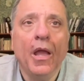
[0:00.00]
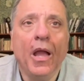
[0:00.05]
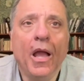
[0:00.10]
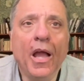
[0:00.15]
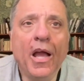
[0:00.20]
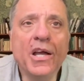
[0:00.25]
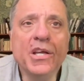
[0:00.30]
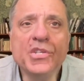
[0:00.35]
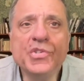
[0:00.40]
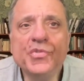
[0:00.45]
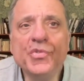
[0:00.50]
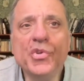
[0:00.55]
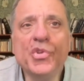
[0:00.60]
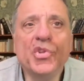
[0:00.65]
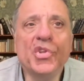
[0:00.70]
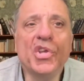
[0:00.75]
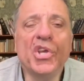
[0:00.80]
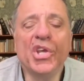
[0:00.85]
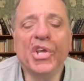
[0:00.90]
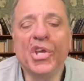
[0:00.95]
As for
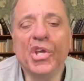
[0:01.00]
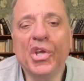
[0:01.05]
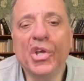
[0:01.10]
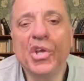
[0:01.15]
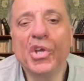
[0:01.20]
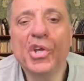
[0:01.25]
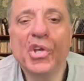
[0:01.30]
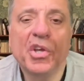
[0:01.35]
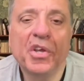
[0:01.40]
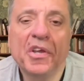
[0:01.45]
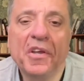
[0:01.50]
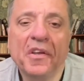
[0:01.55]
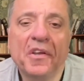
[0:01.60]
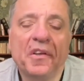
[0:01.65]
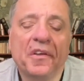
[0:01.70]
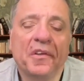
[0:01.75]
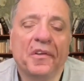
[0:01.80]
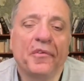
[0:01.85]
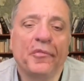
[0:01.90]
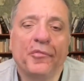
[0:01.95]
the
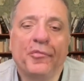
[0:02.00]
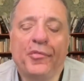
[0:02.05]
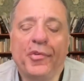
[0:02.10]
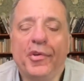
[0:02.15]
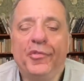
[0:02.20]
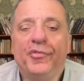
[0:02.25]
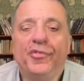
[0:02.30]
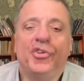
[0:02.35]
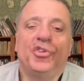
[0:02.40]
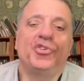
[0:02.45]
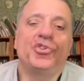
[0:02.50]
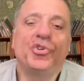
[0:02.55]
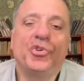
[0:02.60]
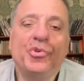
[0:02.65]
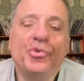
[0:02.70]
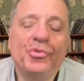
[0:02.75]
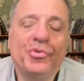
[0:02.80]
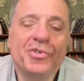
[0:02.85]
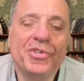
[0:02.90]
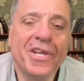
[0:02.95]

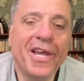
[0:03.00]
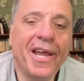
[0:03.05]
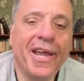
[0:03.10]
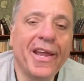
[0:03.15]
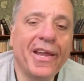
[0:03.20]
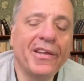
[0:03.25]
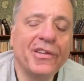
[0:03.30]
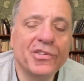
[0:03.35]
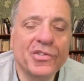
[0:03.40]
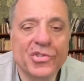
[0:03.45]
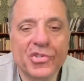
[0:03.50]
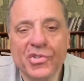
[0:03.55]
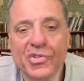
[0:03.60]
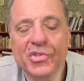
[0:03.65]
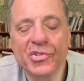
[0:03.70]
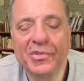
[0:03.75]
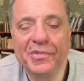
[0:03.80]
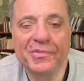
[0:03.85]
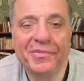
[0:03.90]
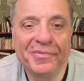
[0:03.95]
52 tanks